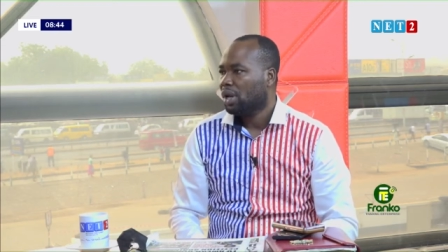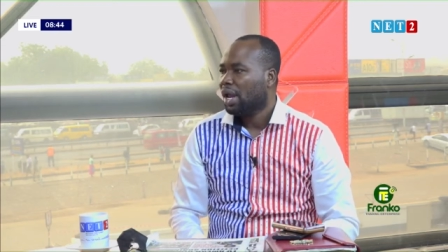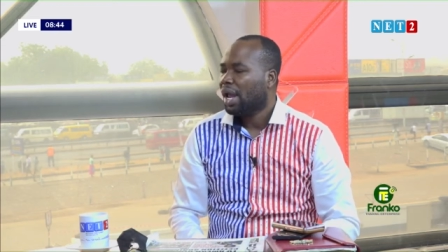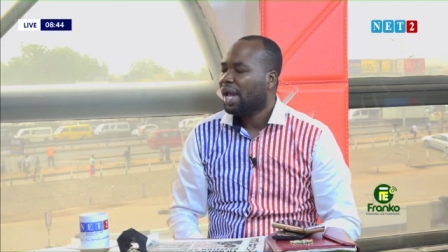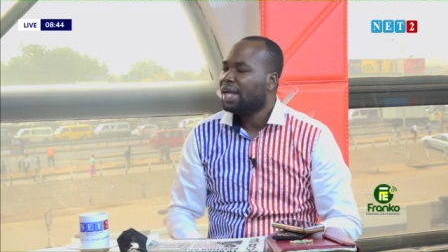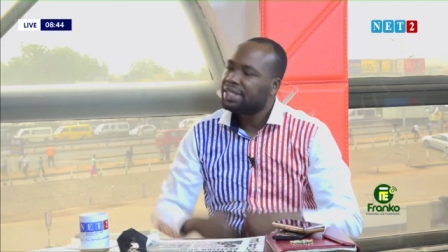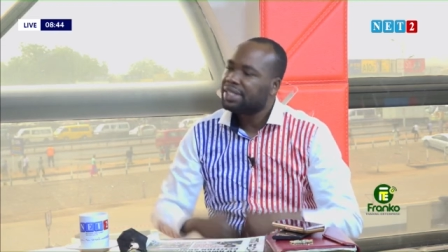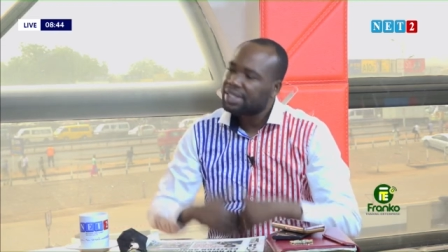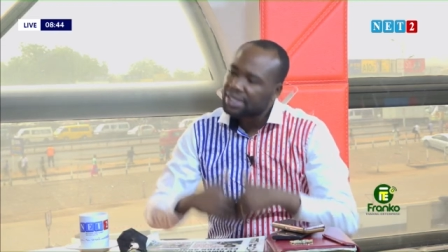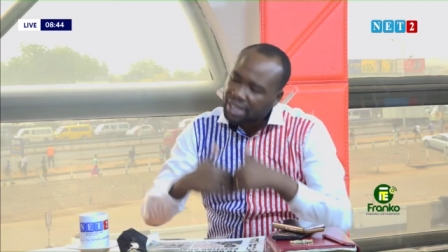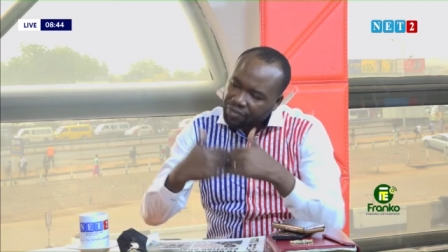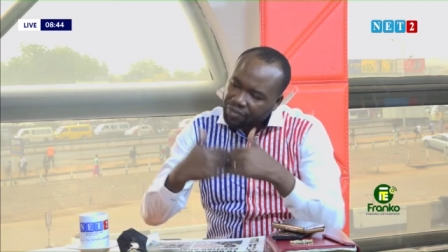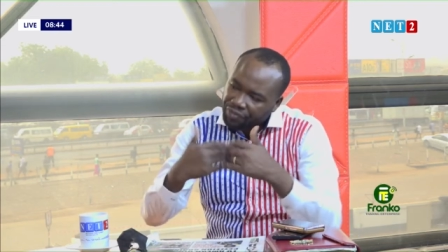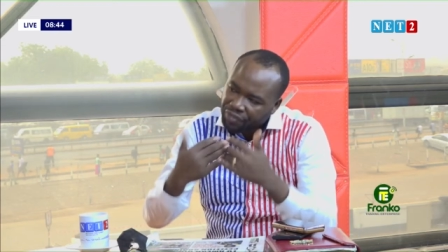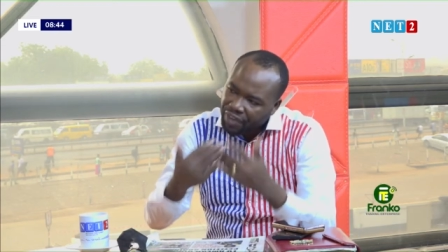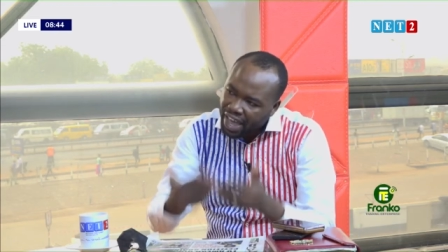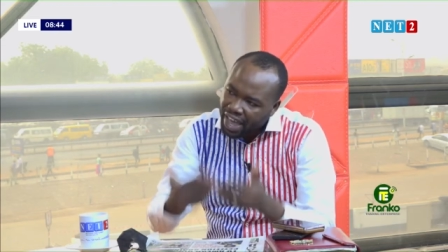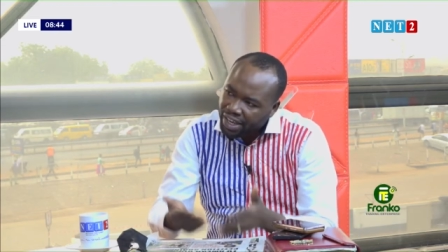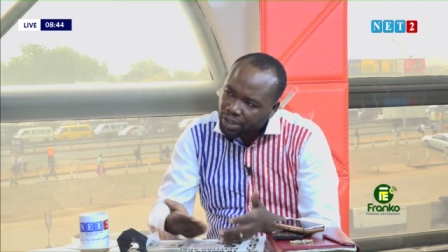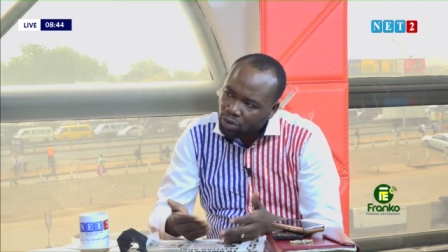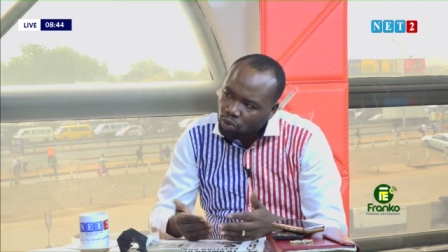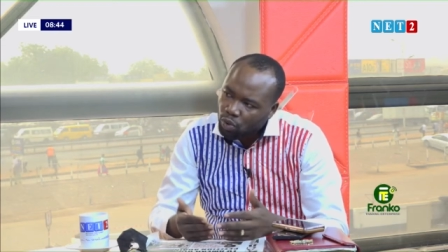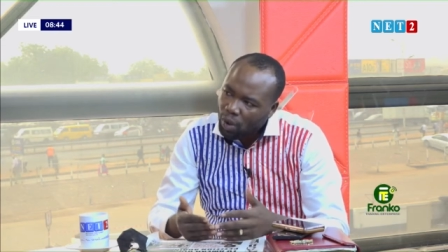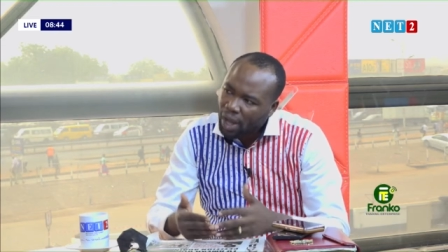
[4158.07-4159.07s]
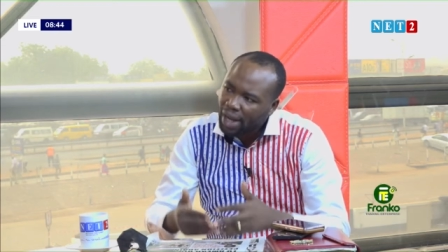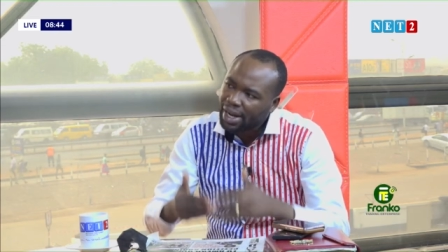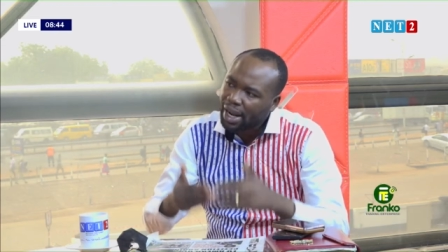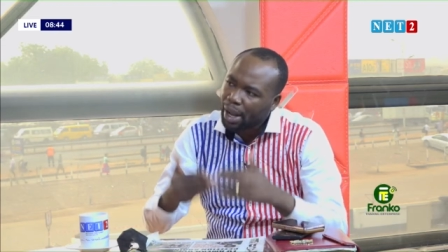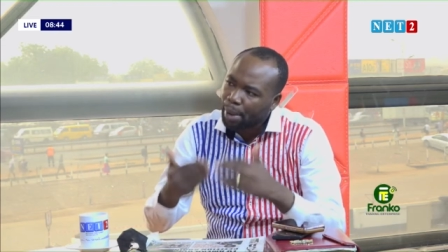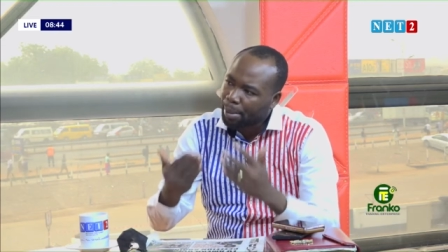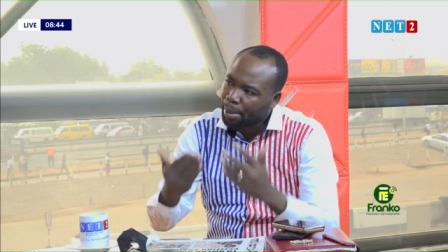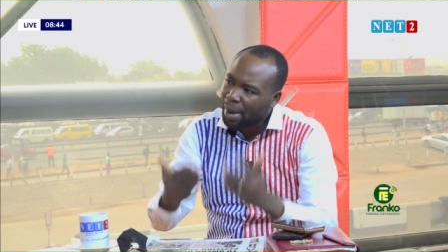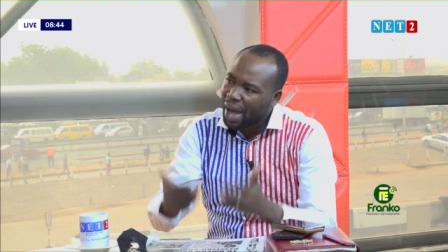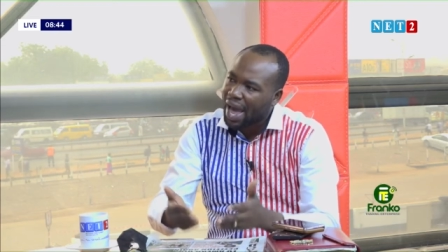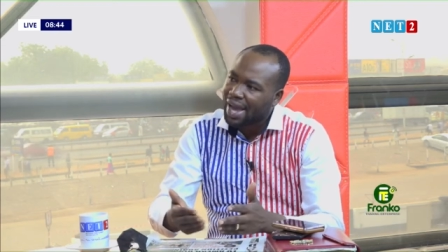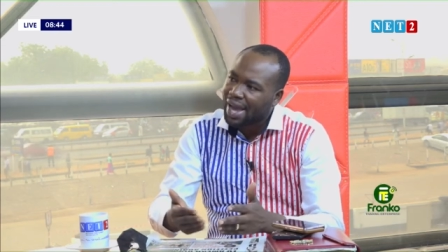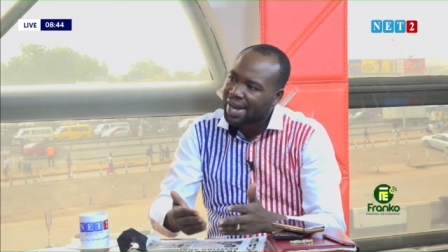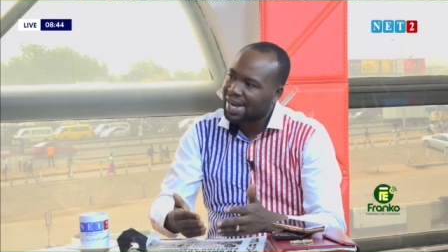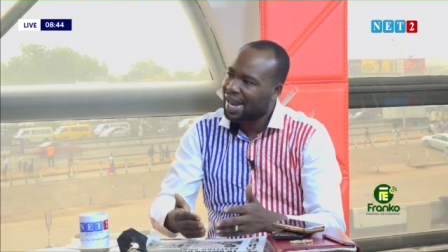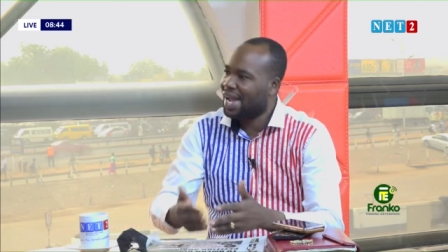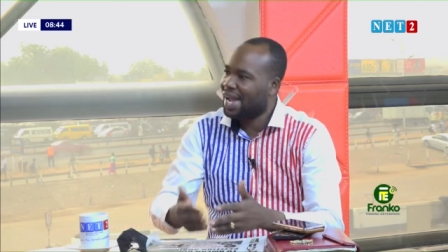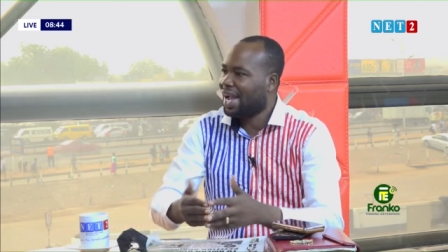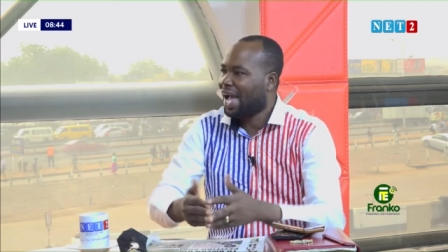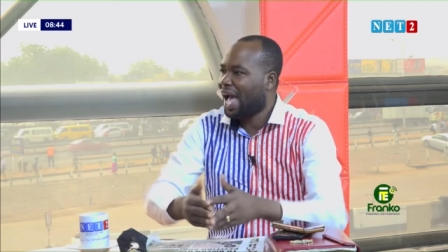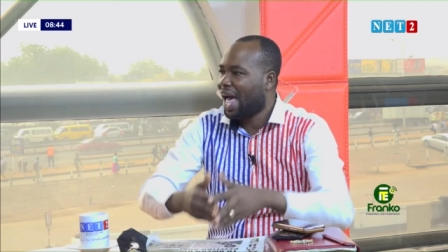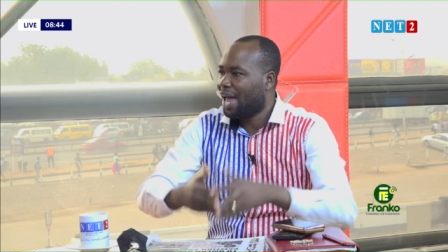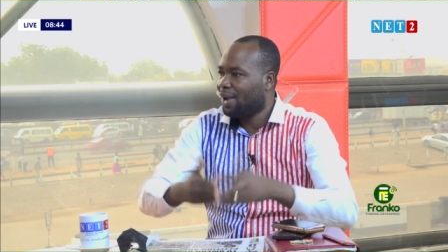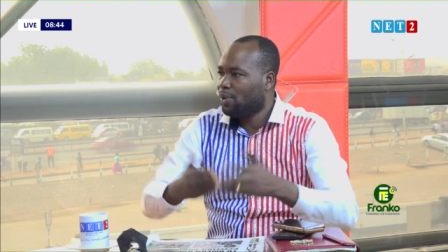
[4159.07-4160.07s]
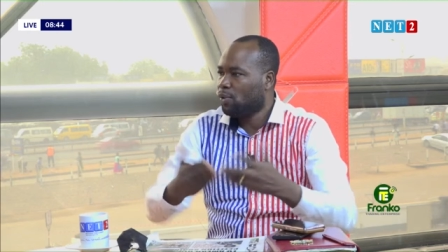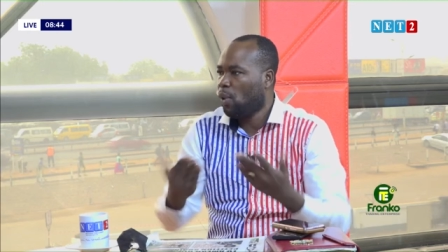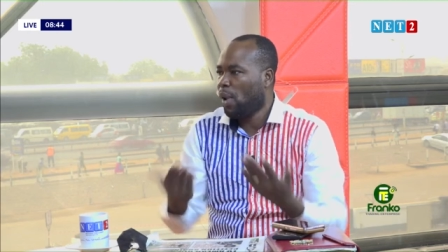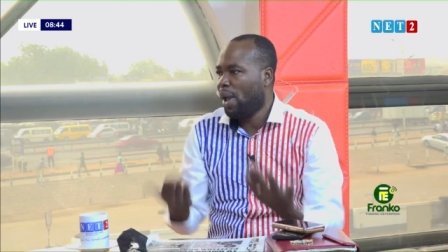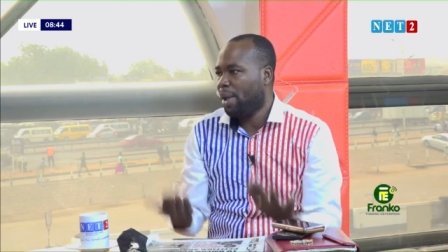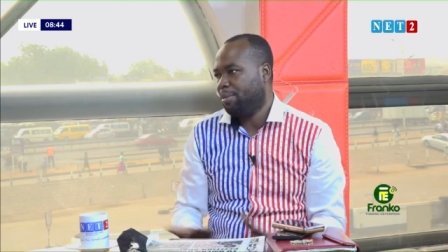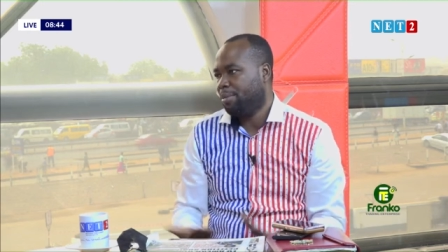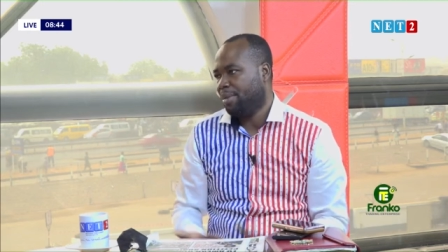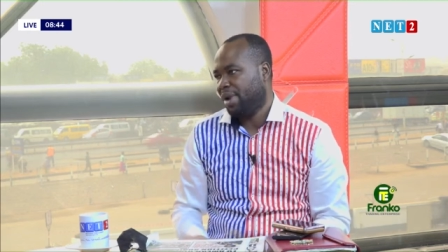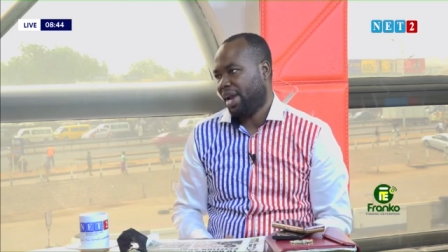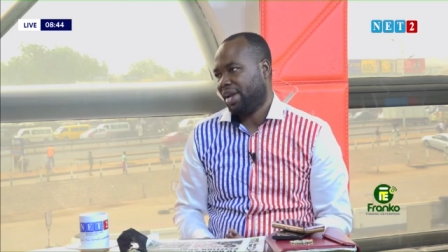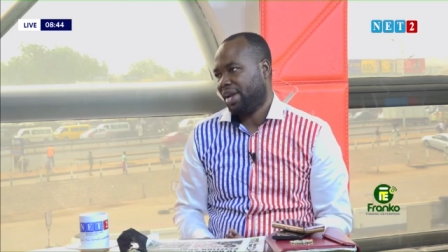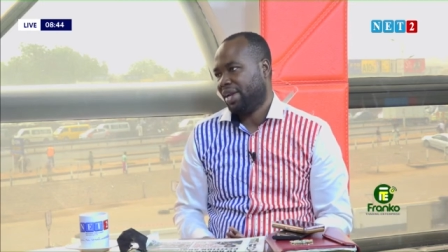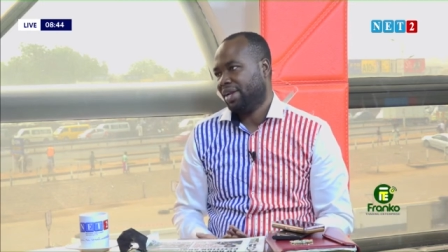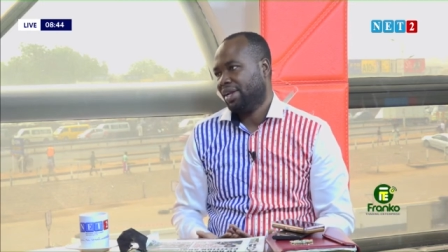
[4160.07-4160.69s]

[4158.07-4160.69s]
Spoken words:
it is the first one e buy na kan no emre